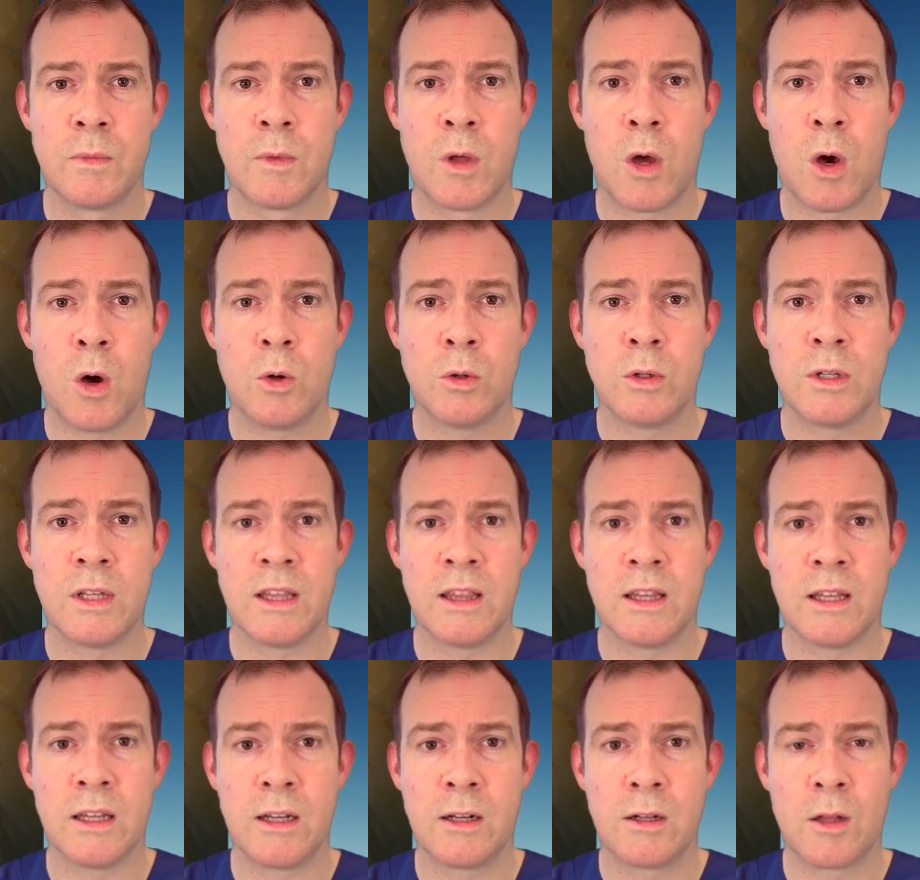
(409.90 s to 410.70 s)

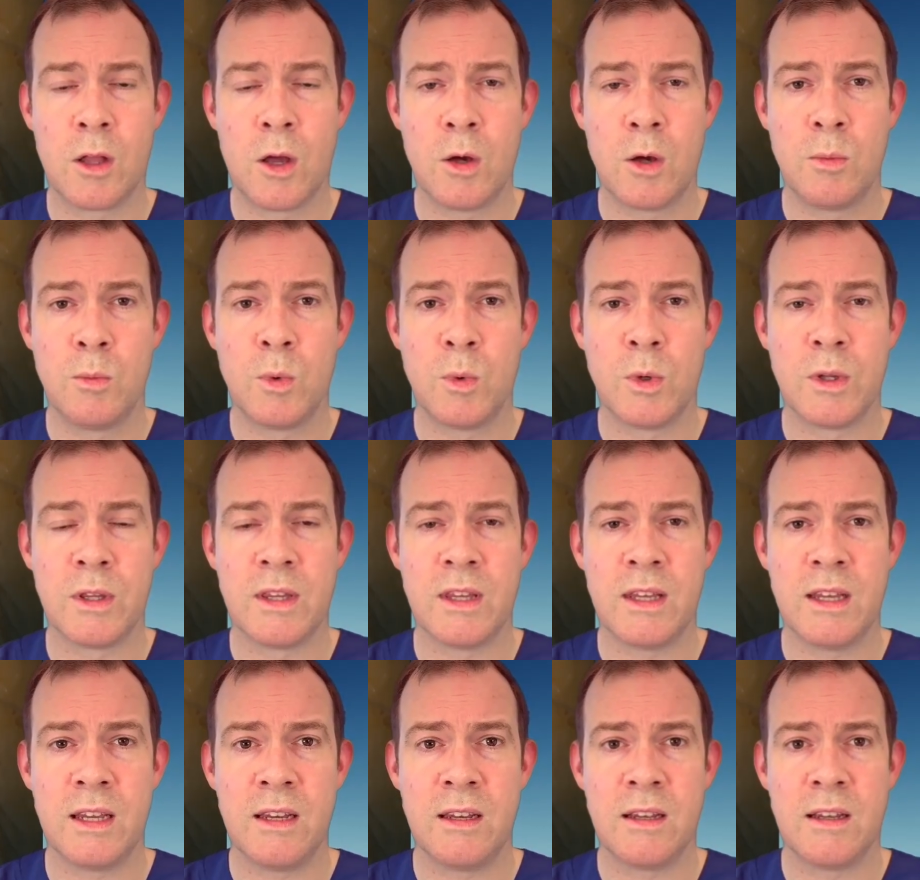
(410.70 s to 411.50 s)
Holding the globe with
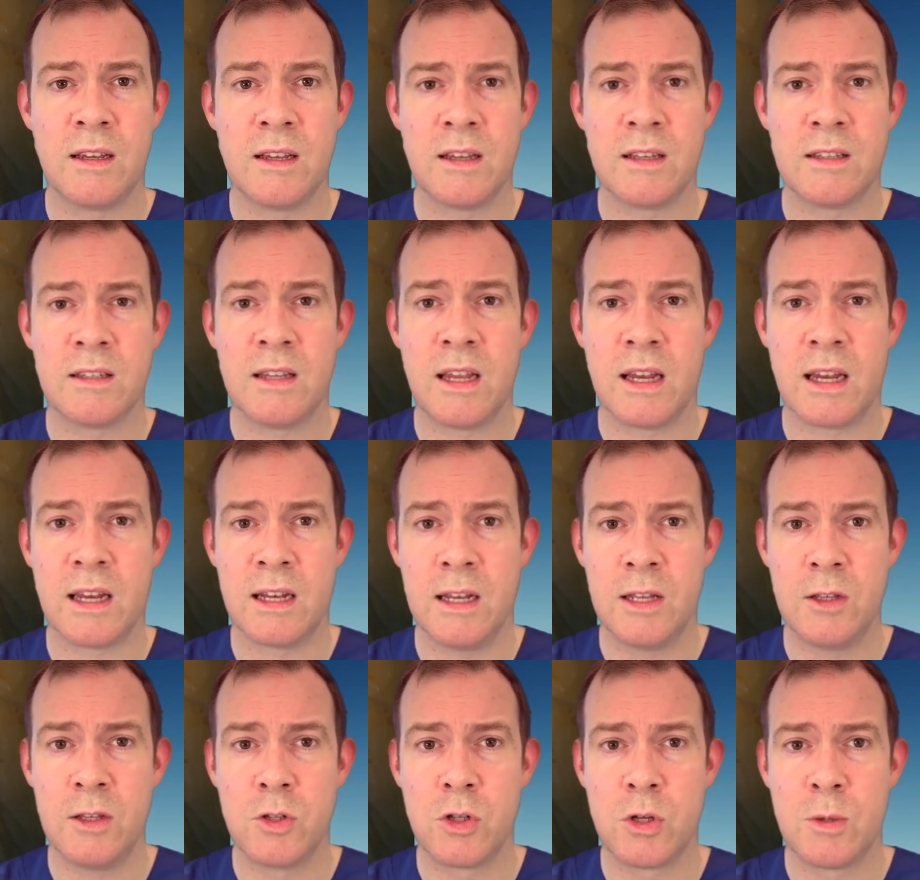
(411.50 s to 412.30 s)
the
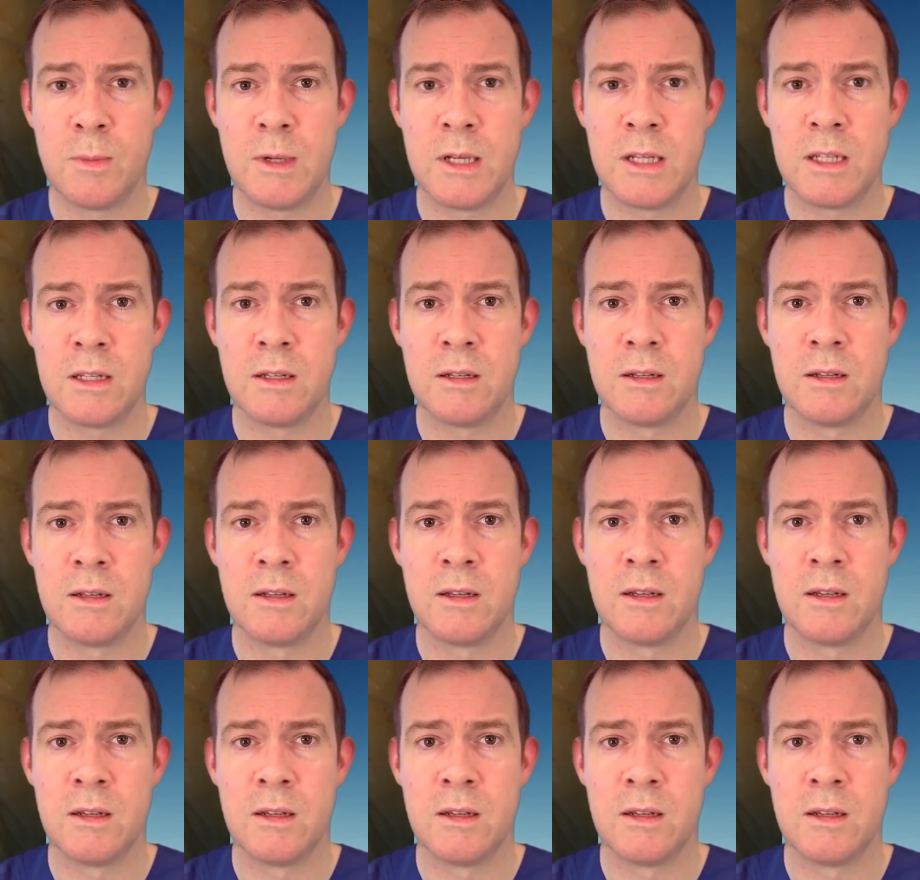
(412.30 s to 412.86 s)
second instrument